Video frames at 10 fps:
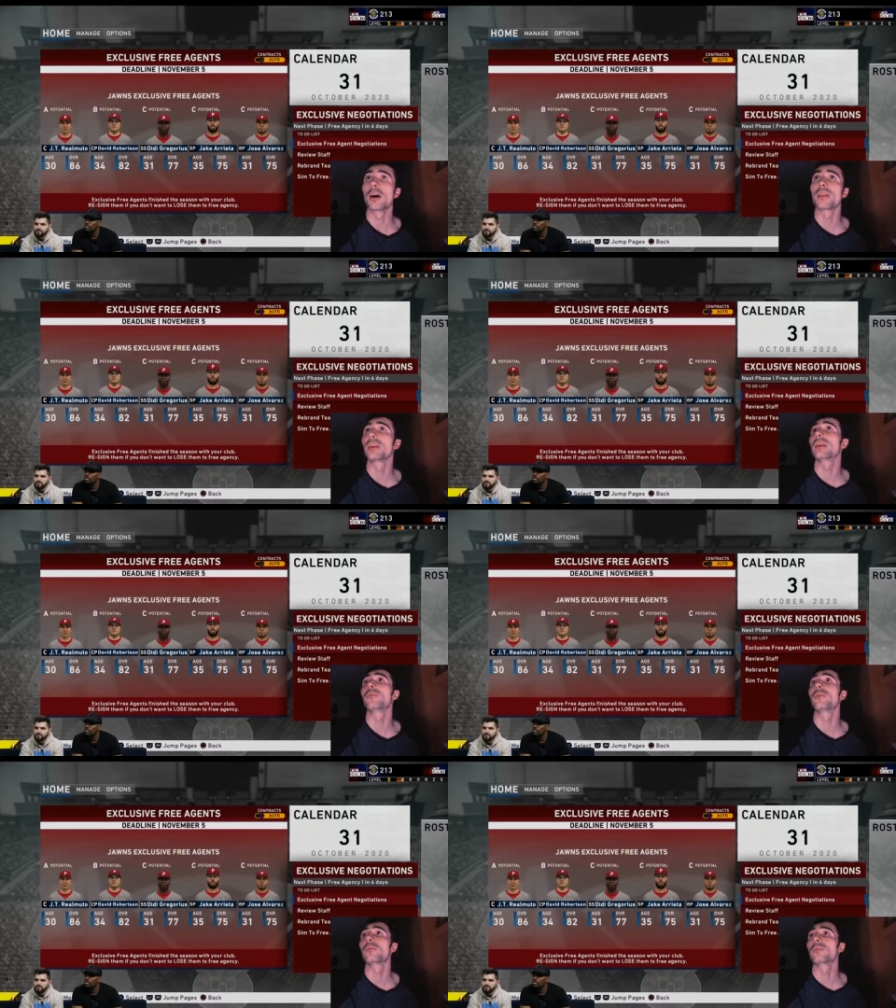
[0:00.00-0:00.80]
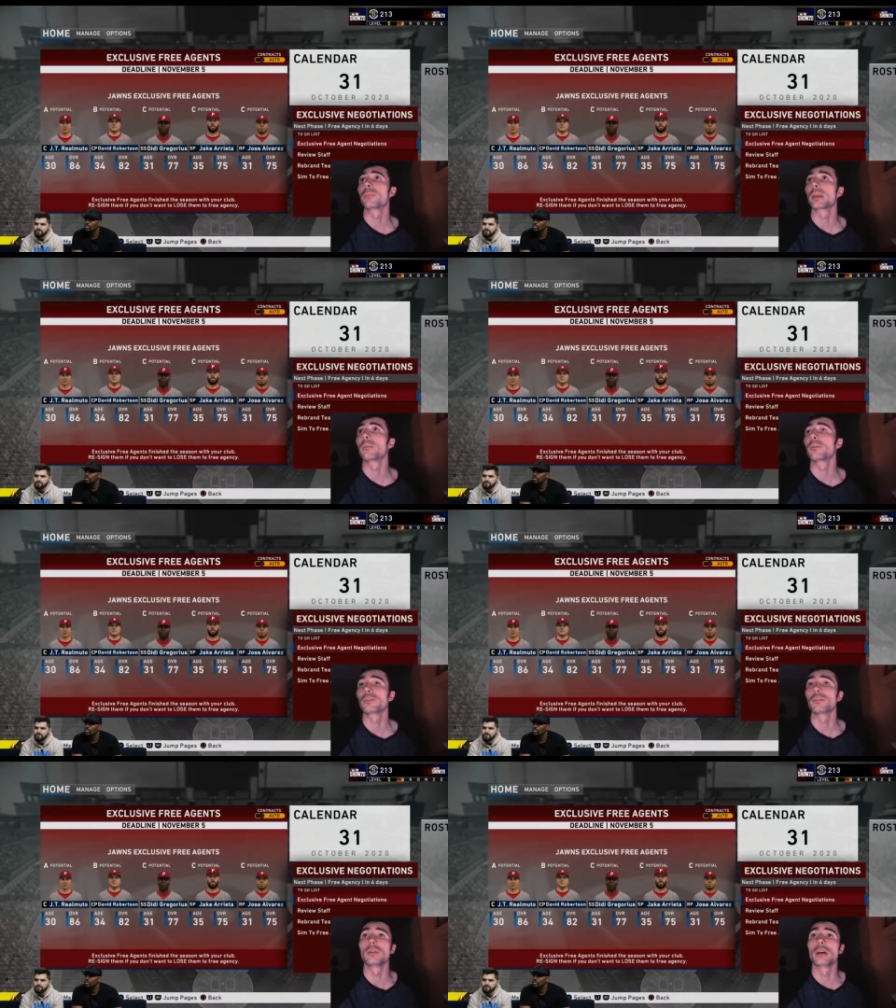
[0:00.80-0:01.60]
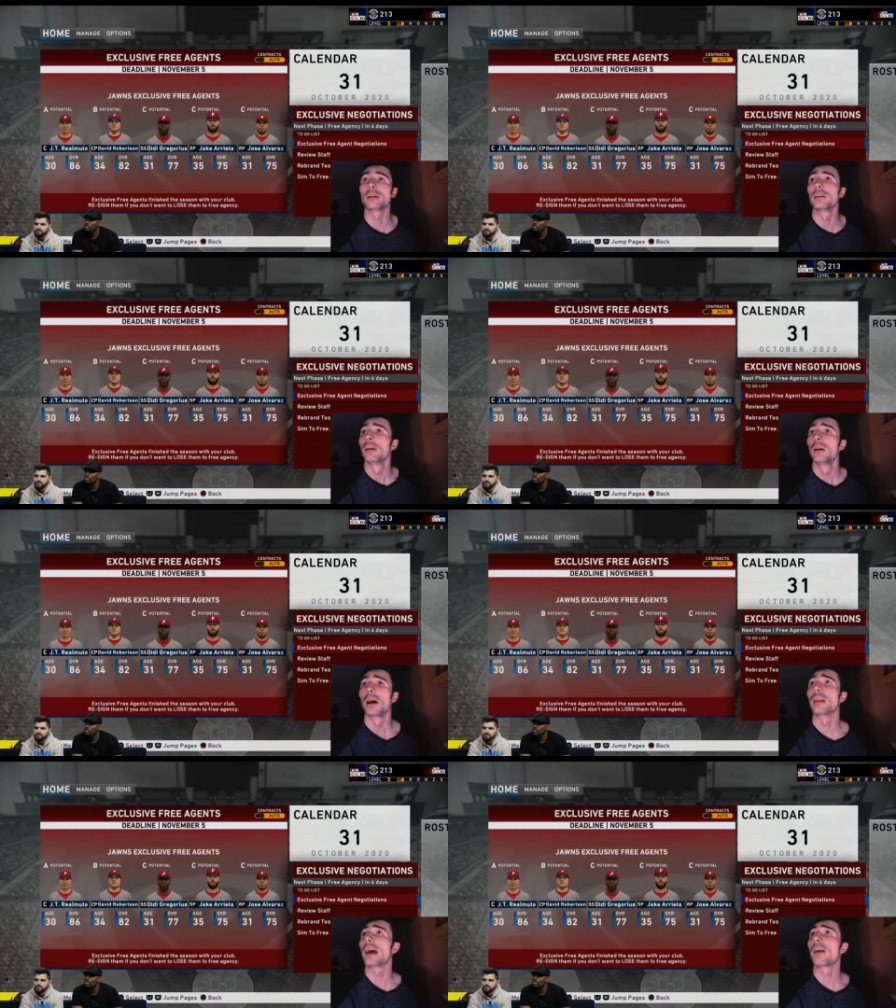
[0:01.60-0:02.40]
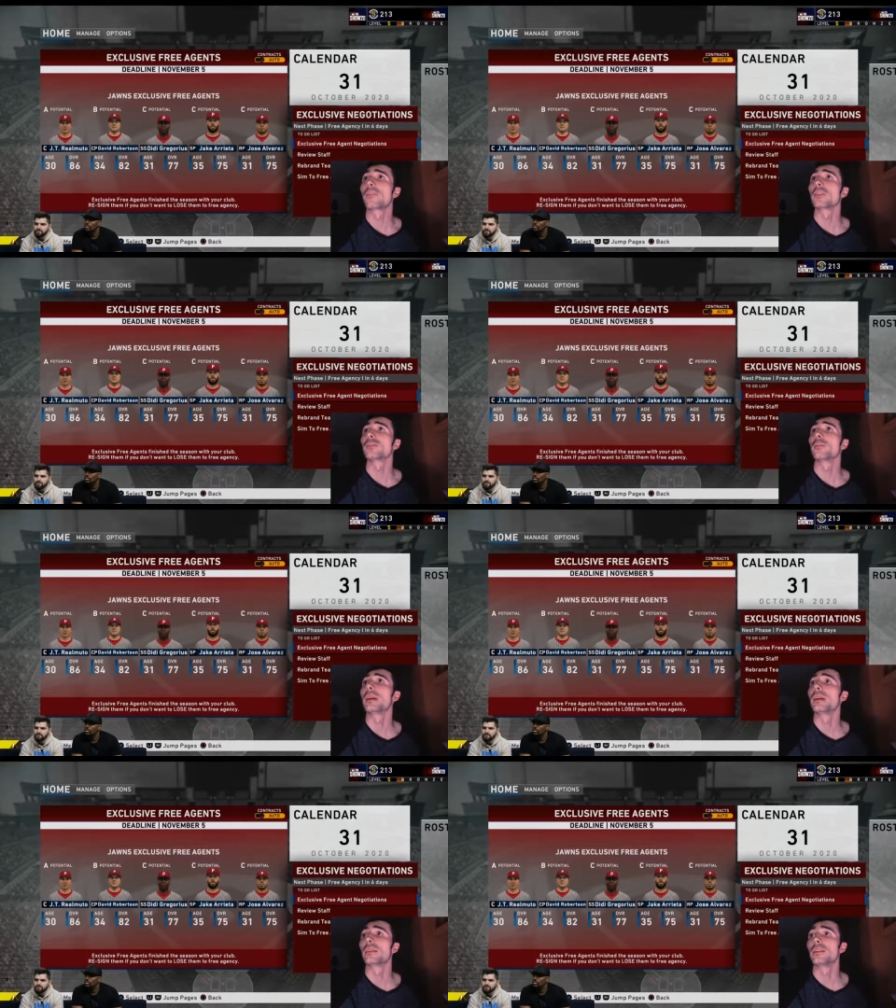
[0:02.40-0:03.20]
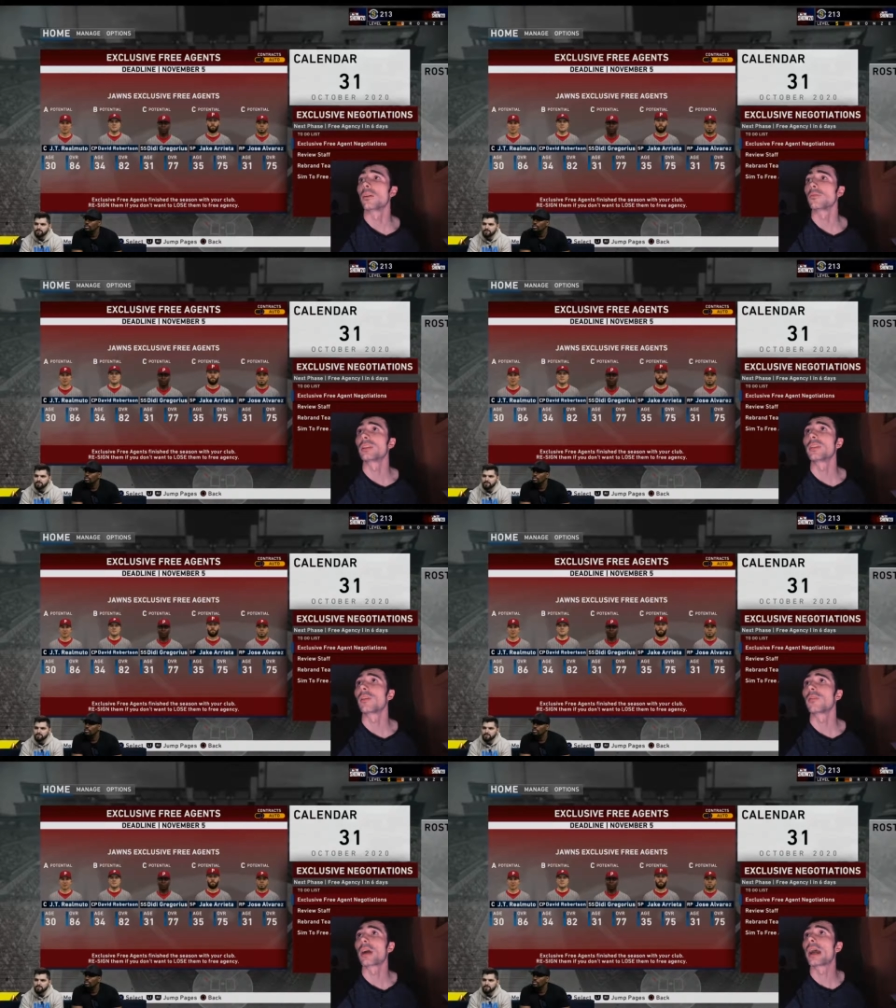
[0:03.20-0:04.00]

I think it will be able to uh, allow for some, you know, a variety